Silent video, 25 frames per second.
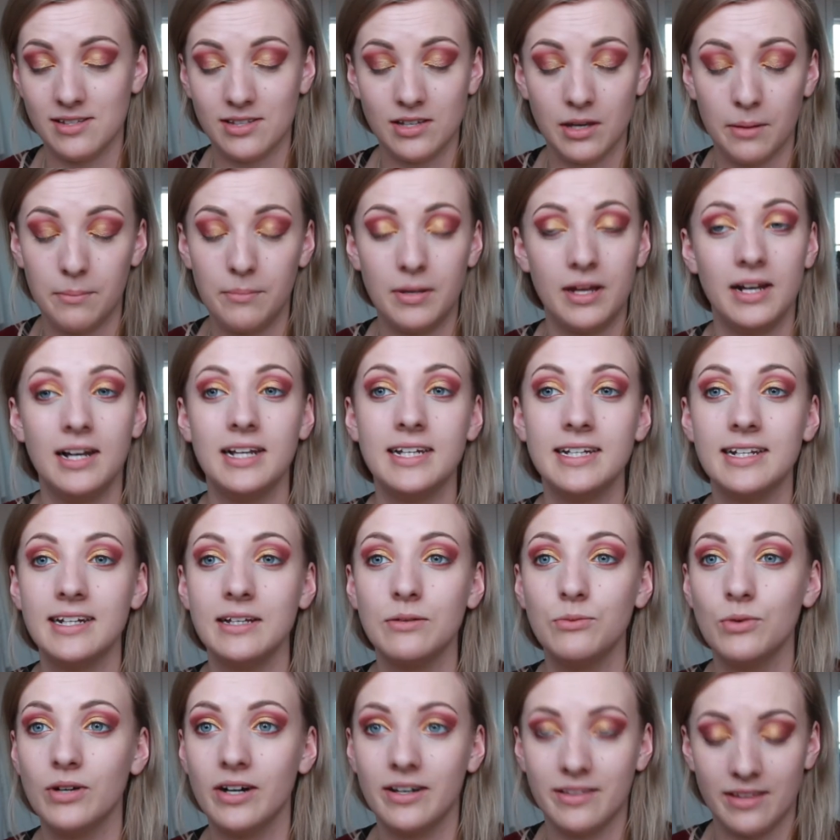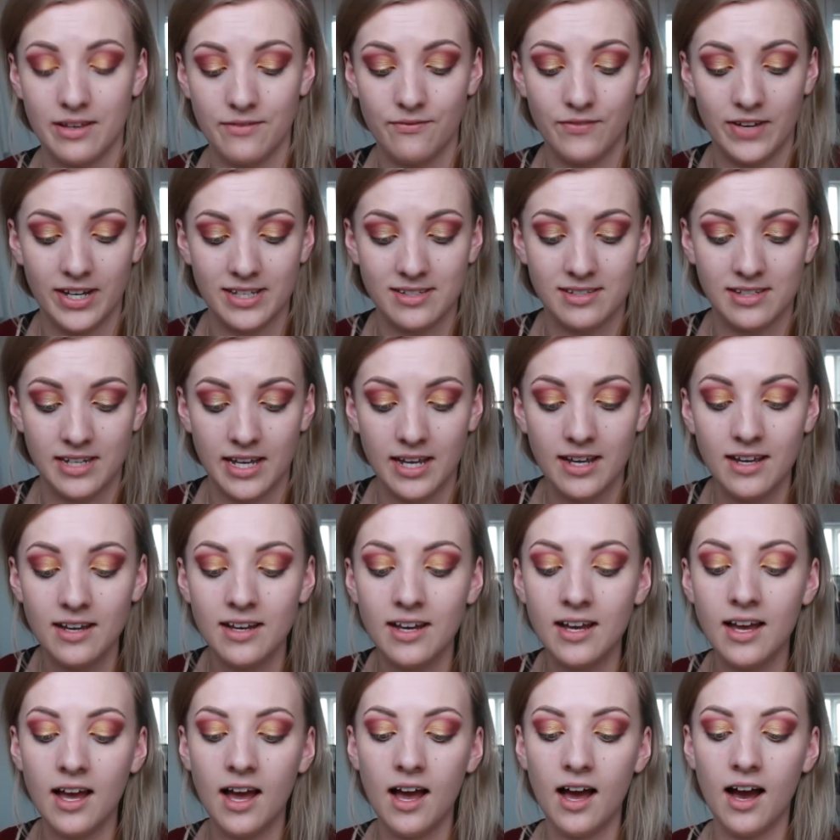completely worth investing.
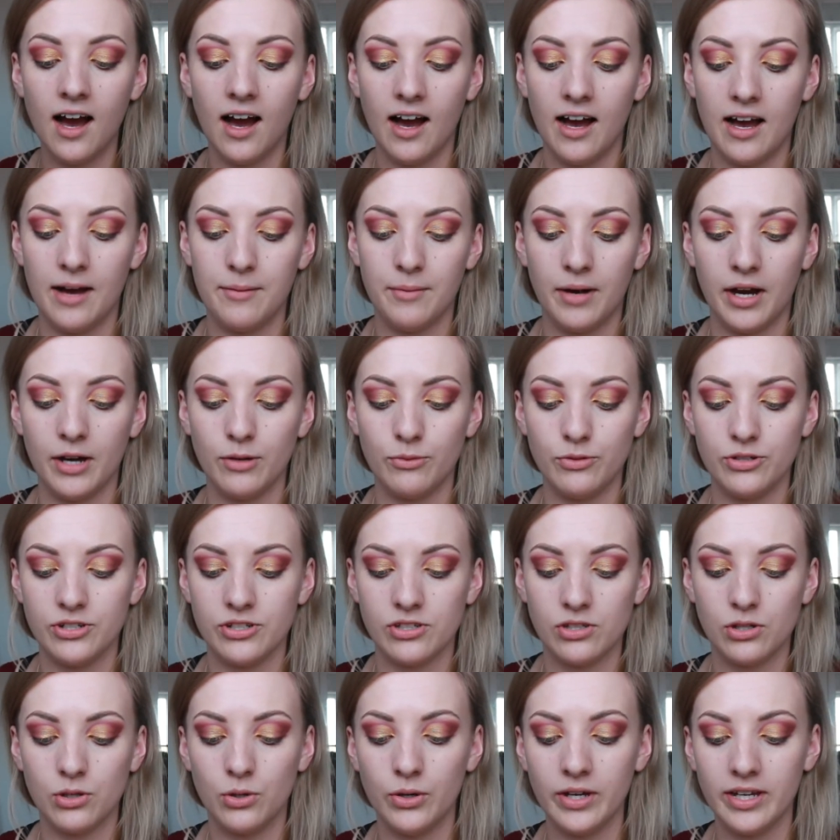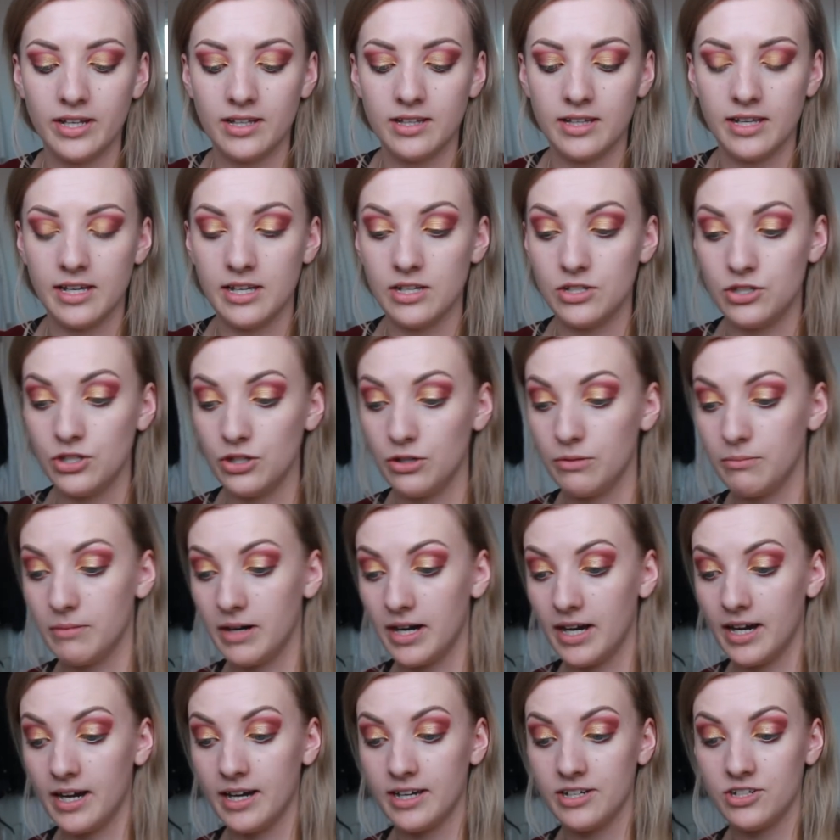I will just quickly do my
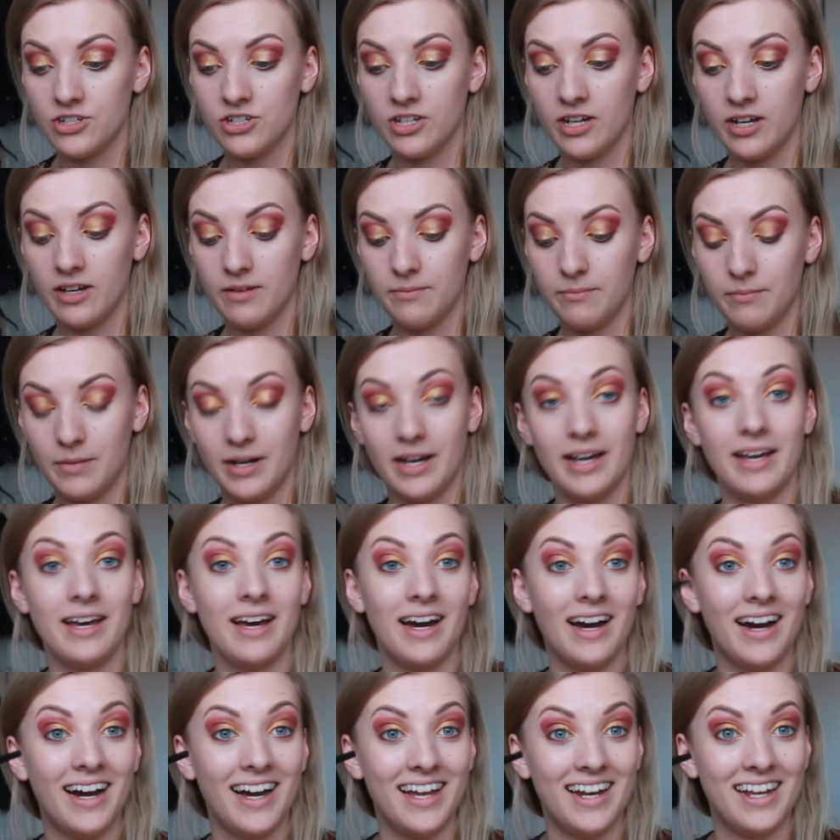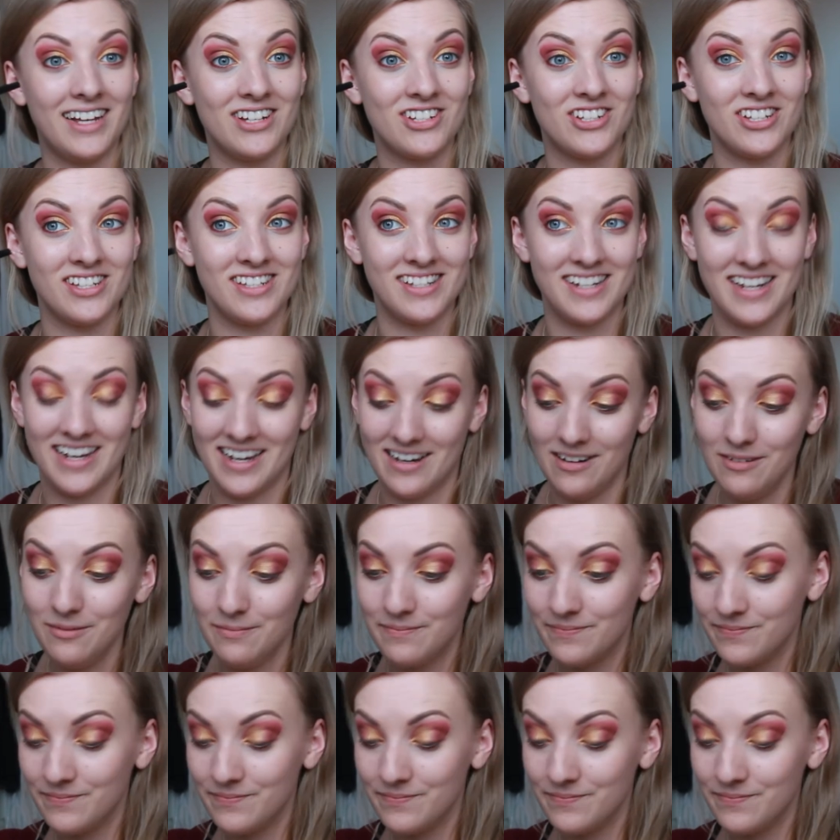eyelashes now.